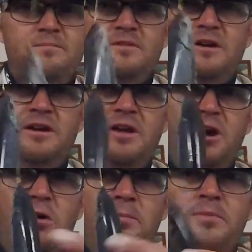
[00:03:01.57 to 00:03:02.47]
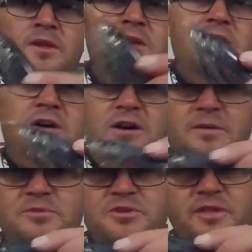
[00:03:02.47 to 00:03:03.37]
There you go.
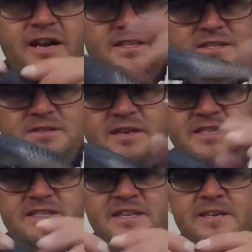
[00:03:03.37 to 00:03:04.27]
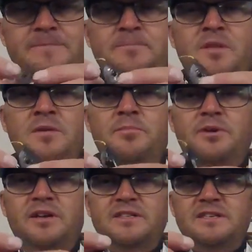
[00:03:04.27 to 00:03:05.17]
So that's it.
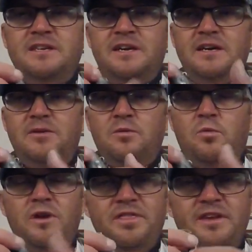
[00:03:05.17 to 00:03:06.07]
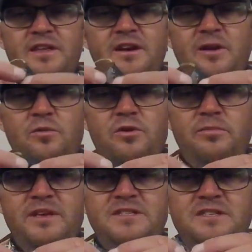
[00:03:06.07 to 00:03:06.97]
But one thing that I will
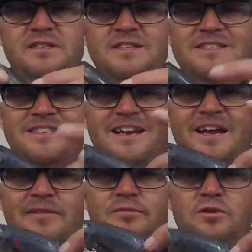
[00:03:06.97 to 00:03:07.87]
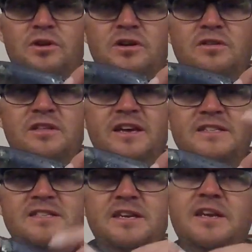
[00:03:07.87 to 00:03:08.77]
mention is that I have learned
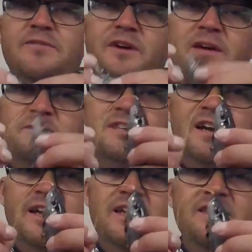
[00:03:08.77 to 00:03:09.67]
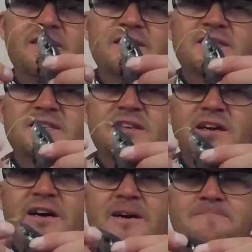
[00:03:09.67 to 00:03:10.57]
that if I'm tying this
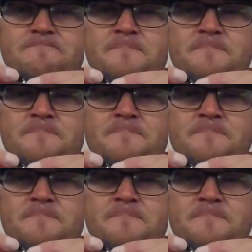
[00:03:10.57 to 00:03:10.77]
knot